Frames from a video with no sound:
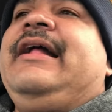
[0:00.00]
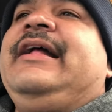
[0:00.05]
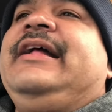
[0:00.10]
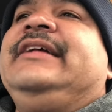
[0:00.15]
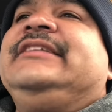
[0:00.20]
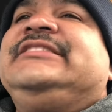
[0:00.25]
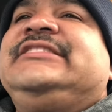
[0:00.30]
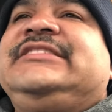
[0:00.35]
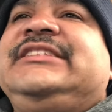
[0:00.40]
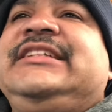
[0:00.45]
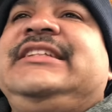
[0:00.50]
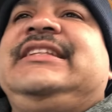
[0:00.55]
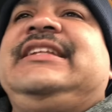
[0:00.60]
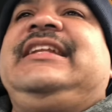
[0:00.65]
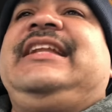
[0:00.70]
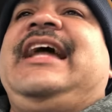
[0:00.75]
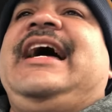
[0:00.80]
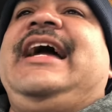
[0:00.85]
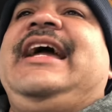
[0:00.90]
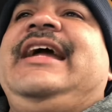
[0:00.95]
see the
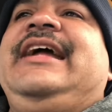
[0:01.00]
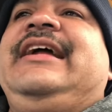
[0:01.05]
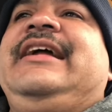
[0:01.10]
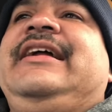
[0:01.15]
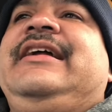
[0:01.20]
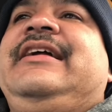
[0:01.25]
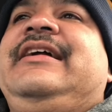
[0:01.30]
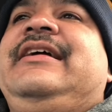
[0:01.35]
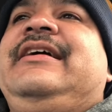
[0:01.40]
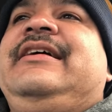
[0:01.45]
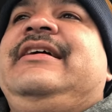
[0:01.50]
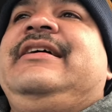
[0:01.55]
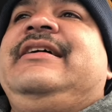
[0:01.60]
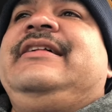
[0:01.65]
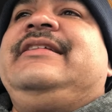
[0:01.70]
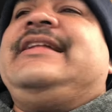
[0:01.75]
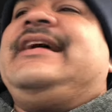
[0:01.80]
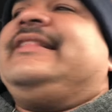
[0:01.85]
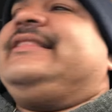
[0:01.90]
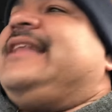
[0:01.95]
light,
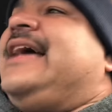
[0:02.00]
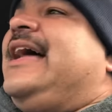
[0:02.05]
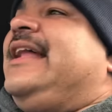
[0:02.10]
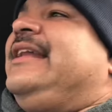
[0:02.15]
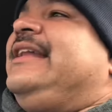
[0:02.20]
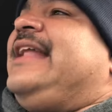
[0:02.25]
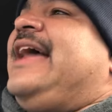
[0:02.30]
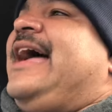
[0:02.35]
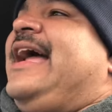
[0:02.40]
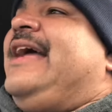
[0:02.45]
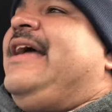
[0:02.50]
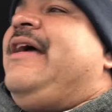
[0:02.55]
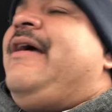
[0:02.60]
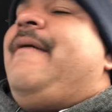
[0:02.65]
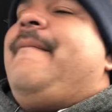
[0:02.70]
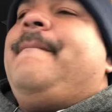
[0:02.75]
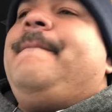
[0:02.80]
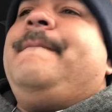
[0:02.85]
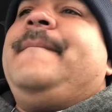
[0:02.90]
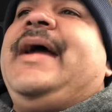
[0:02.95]
that that light
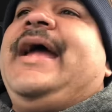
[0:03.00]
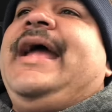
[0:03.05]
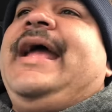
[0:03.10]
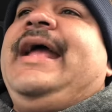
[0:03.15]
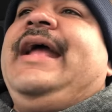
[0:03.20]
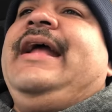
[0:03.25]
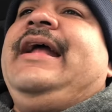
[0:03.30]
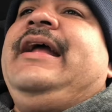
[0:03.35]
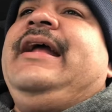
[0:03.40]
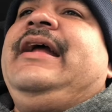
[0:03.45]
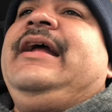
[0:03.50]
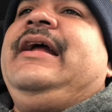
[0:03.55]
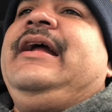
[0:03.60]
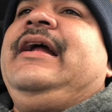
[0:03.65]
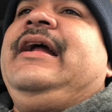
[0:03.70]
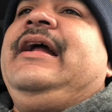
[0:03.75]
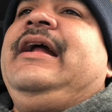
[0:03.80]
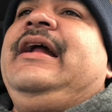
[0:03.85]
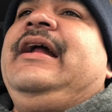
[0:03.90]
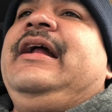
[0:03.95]
may
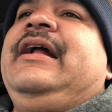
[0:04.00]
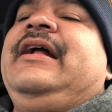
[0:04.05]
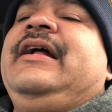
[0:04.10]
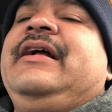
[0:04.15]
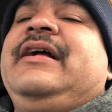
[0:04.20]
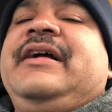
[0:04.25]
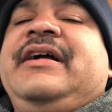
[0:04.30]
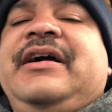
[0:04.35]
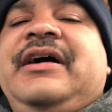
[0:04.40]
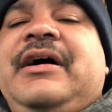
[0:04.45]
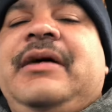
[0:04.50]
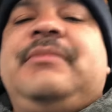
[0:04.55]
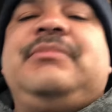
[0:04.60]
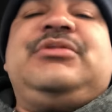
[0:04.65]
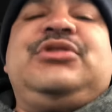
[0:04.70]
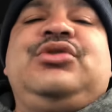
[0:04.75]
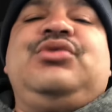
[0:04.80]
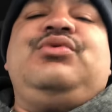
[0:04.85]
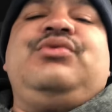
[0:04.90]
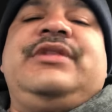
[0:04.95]
come
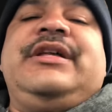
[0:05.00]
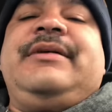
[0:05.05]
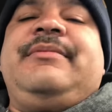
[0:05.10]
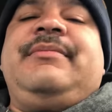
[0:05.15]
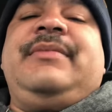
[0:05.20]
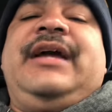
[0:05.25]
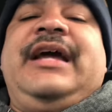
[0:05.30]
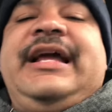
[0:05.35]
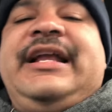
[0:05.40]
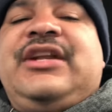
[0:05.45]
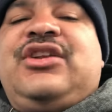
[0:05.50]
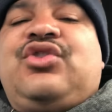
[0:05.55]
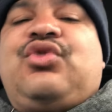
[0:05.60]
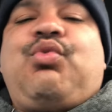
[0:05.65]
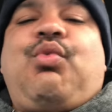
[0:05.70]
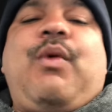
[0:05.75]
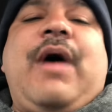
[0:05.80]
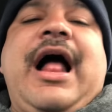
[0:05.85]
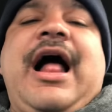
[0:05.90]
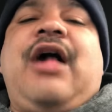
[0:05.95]
to them and
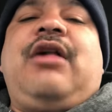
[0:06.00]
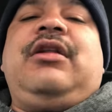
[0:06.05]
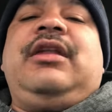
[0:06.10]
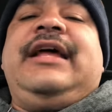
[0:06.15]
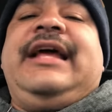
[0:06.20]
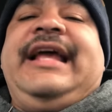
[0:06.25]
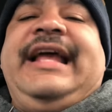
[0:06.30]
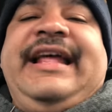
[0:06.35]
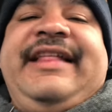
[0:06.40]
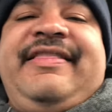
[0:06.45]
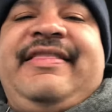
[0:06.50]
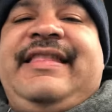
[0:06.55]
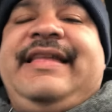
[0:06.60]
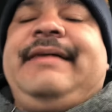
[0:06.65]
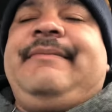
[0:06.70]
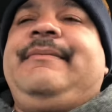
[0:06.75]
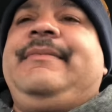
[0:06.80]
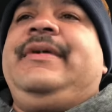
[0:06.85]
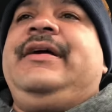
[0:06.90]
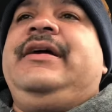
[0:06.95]
dwell in
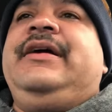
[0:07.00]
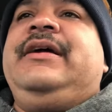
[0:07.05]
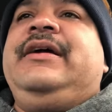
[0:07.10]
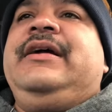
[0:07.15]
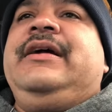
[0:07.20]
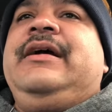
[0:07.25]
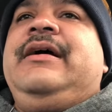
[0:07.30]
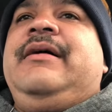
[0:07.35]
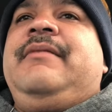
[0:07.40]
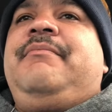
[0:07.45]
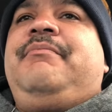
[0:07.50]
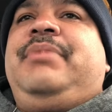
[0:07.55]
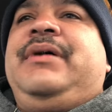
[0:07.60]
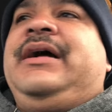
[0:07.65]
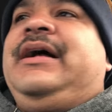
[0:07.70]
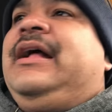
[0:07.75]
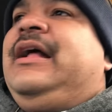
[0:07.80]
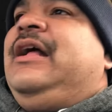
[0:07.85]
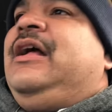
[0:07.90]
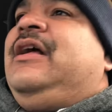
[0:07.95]
them.
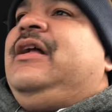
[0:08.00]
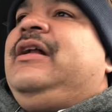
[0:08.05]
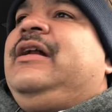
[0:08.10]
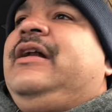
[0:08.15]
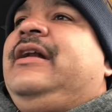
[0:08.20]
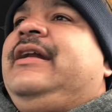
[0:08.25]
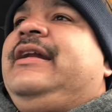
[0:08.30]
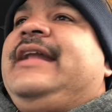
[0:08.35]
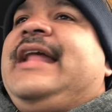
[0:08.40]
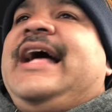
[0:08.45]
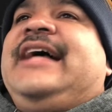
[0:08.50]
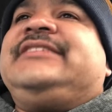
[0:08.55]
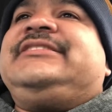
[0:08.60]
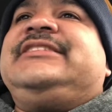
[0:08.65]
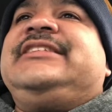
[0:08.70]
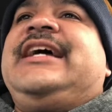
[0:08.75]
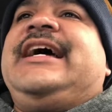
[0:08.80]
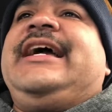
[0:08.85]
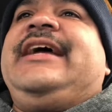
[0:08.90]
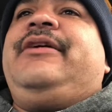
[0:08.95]
But last
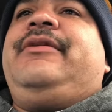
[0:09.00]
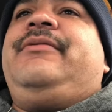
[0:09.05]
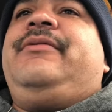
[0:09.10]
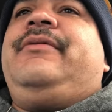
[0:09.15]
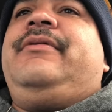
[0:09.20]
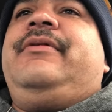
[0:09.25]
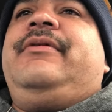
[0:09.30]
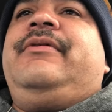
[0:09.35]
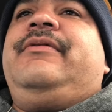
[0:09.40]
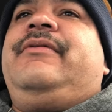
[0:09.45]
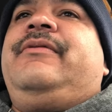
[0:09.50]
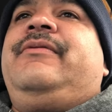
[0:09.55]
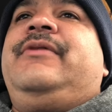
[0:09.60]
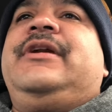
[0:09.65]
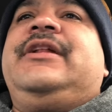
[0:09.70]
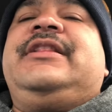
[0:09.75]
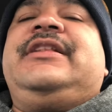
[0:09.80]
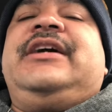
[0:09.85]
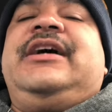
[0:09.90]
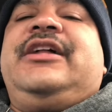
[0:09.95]
night, one
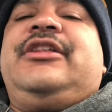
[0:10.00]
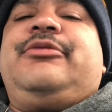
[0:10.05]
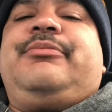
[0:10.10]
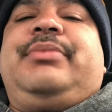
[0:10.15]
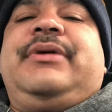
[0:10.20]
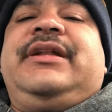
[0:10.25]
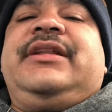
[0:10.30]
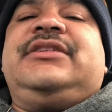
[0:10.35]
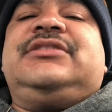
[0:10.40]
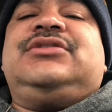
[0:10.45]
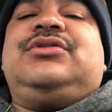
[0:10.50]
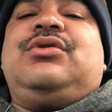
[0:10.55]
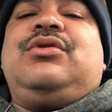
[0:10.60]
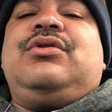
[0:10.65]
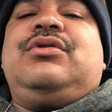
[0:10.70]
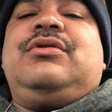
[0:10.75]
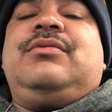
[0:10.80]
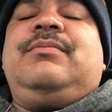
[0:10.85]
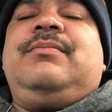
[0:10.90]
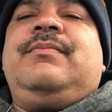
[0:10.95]
of the other brothers
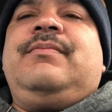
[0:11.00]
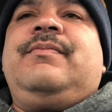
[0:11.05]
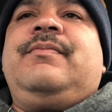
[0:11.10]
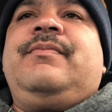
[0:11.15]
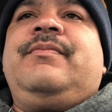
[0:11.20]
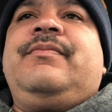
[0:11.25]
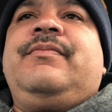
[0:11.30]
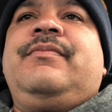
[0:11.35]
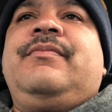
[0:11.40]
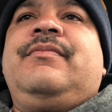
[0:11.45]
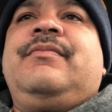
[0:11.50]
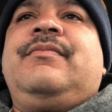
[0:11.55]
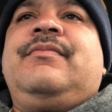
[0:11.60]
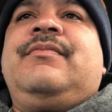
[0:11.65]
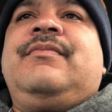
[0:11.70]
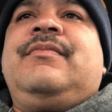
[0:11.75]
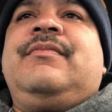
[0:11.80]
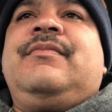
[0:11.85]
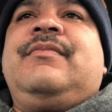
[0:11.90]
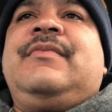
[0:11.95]
told him,
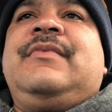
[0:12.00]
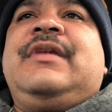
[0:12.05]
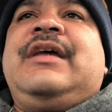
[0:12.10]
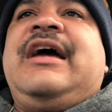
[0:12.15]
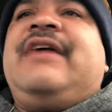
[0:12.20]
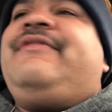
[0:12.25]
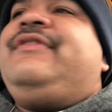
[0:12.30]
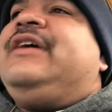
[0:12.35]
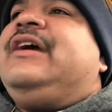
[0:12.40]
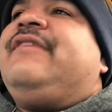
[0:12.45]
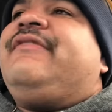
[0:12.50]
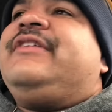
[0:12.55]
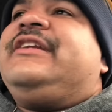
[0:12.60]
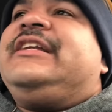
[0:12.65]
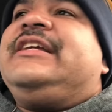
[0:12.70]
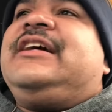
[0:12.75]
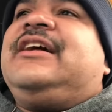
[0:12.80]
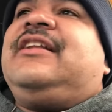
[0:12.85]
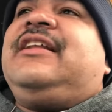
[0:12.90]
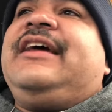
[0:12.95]
have you ever
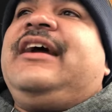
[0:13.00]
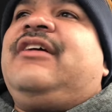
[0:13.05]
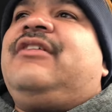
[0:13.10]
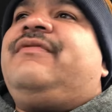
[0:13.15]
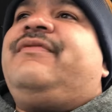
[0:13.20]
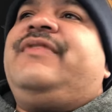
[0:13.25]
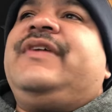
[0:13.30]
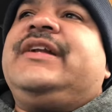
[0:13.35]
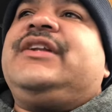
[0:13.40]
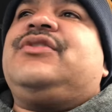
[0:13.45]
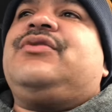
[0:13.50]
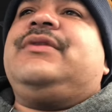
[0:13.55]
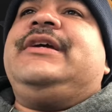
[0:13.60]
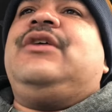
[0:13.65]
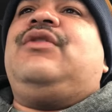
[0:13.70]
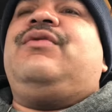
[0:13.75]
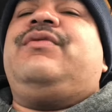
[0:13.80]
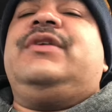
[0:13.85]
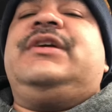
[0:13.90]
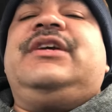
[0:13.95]
declared victory
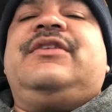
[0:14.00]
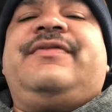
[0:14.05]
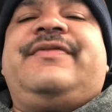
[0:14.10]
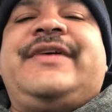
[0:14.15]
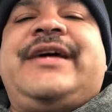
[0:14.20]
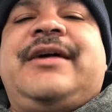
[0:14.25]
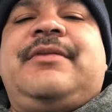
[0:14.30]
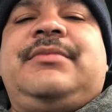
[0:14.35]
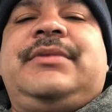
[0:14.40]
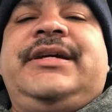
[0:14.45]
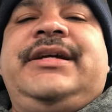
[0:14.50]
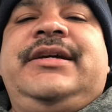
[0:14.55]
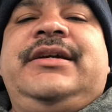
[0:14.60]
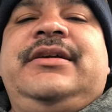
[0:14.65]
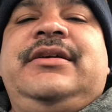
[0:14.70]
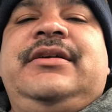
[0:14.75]
over your family?